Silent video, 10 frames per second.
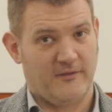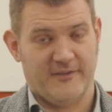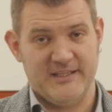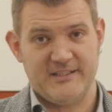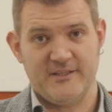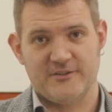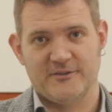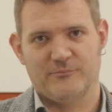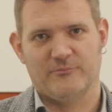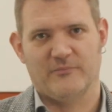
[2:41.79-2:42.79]
That's
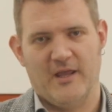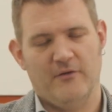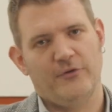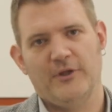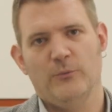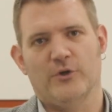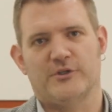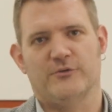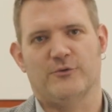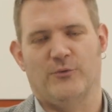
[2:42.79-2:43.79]
it. Everything worked
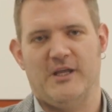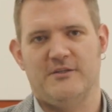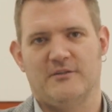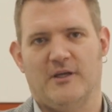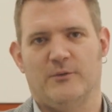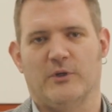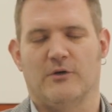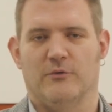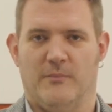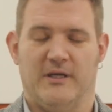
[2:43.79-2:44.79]
out great, and we
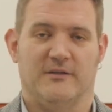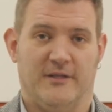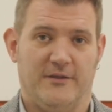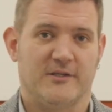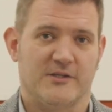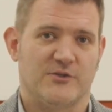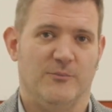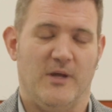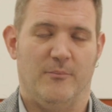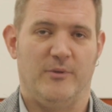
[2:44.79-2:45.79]
could make another
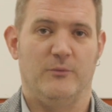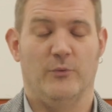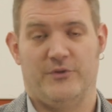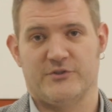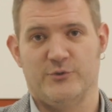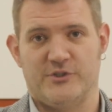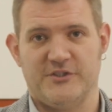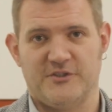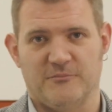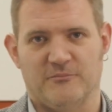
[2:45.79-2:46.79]
customer happy with this new
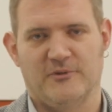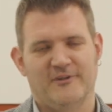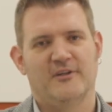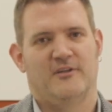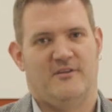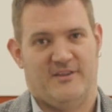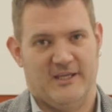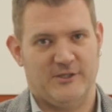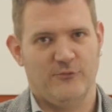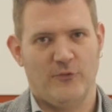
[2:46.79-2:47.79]
system.
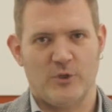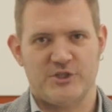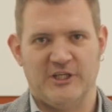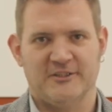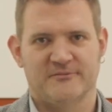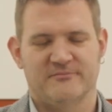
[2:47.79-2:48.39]
Thank you for watching.